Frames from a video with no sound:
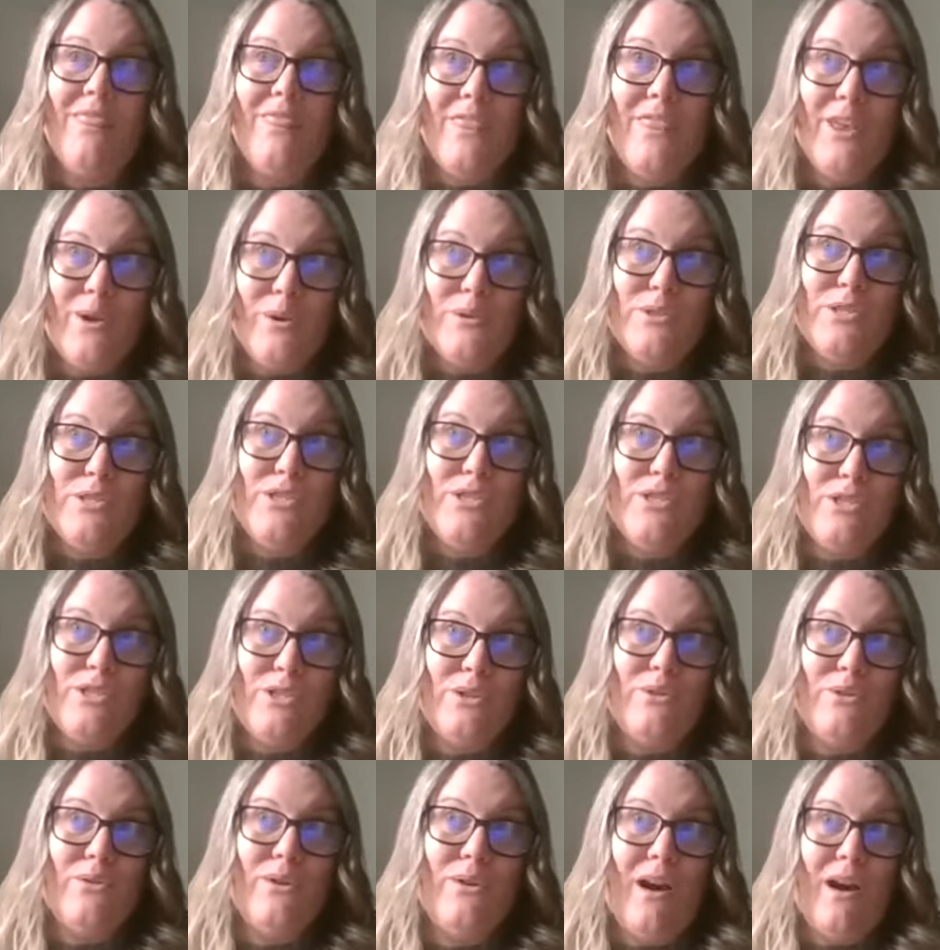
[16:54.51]
those
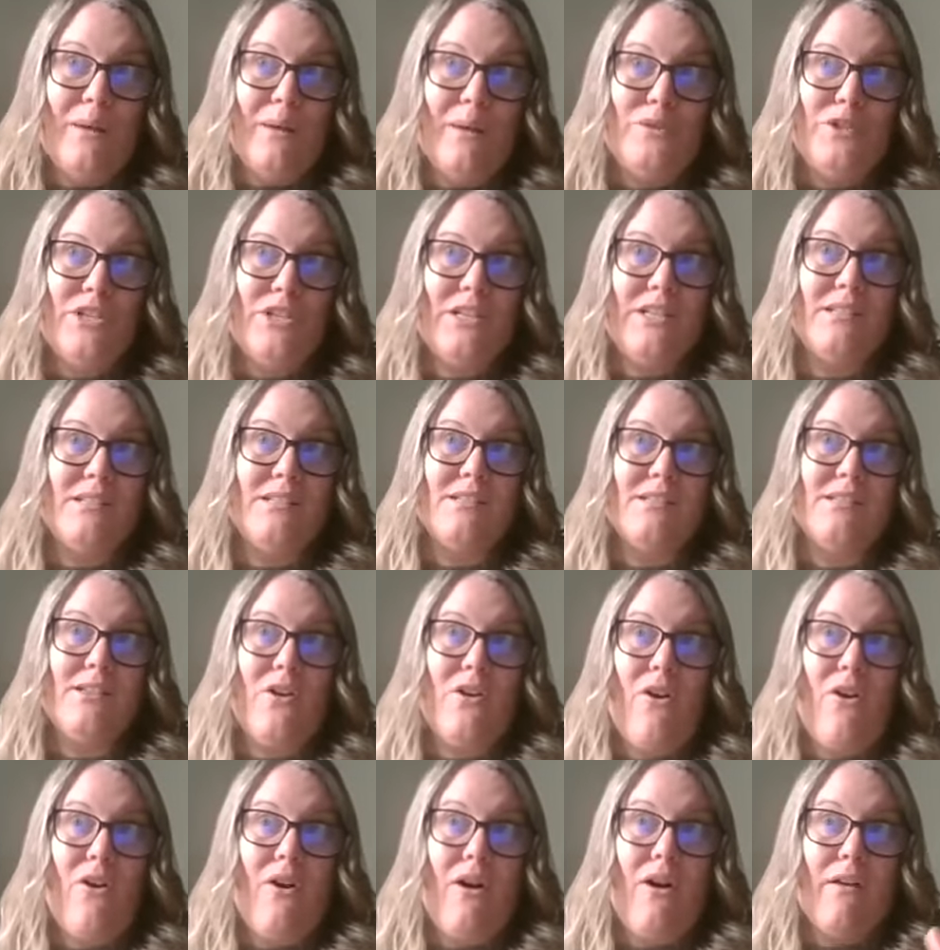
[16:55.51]
two options
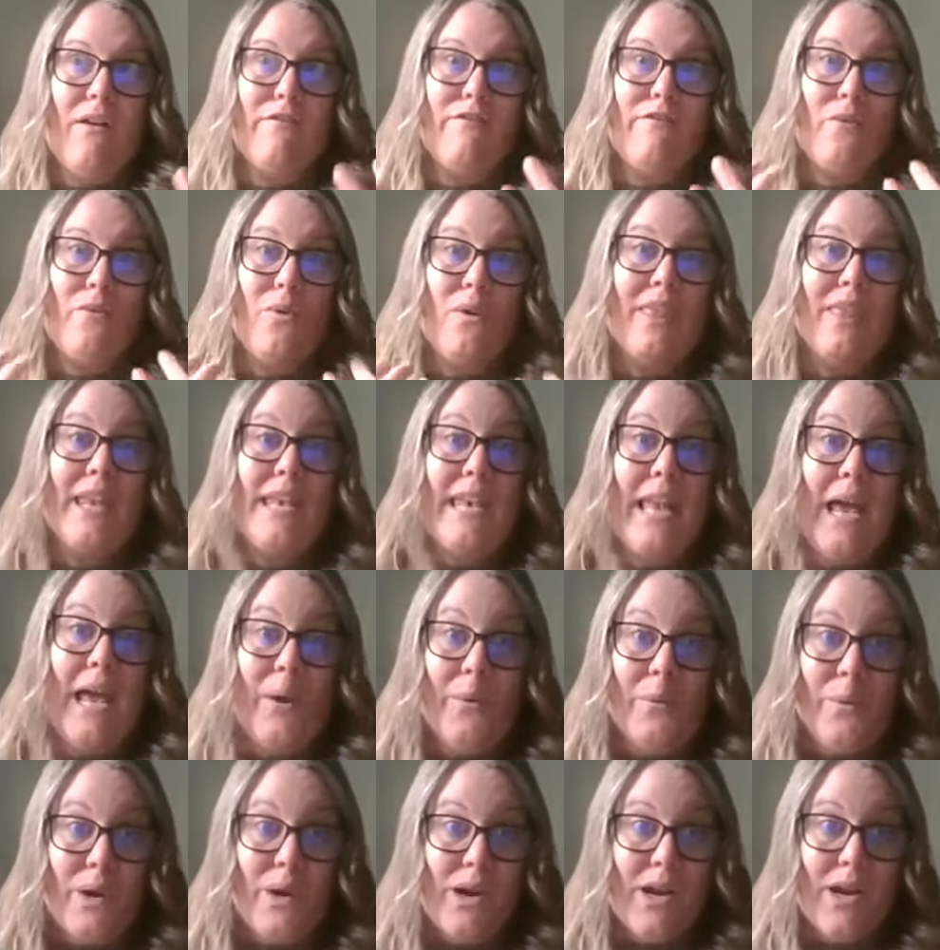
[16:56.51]
are for the
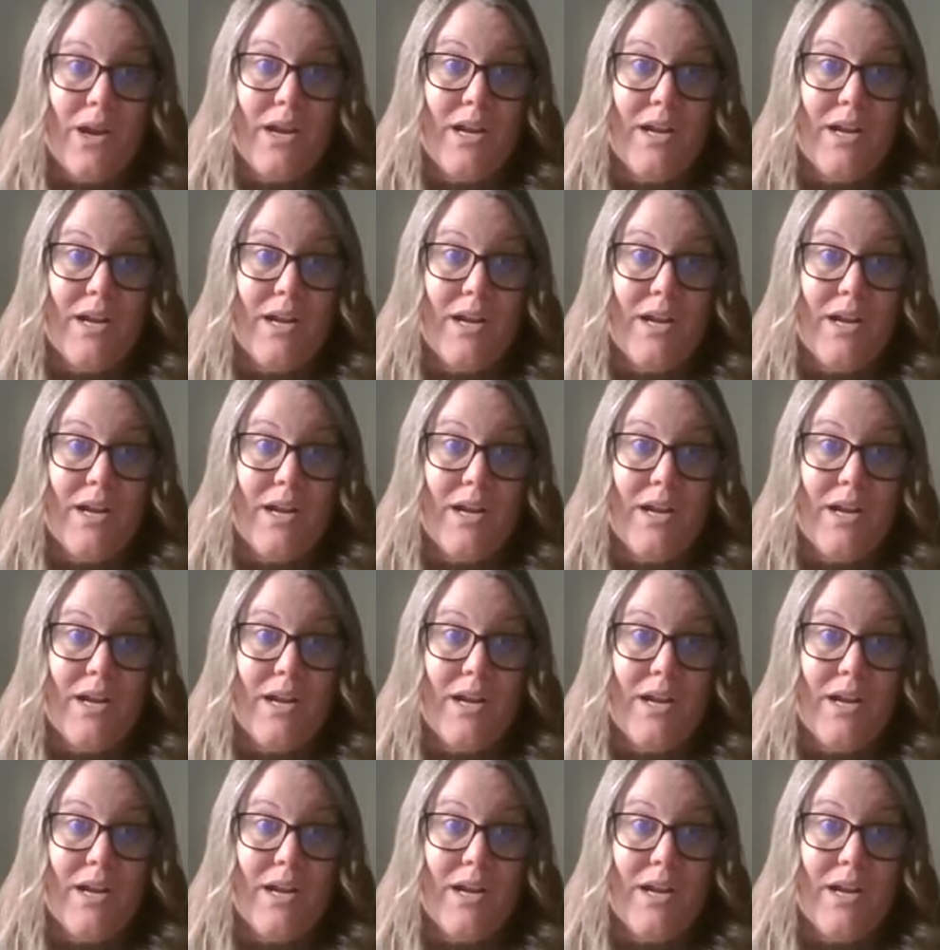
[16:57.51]
network.